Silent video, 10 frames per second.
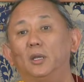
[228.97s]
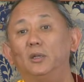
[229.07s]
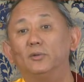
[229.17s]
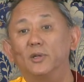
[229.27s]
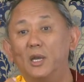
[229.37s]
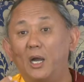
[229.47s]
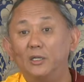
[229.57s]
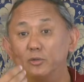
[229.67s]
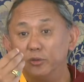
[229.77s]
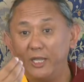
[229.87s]
in
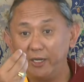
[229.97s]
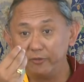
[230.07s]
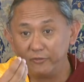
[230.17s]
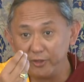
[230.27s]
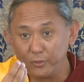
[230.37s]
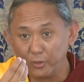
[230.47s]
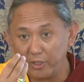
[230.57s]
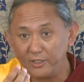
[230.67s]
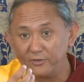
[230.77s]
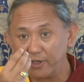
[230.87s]
regard to that view,
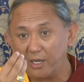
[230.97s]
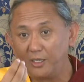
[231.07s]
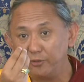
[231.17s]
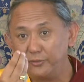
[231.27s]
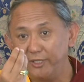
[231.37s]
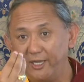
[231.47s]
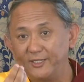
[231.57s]
in regards to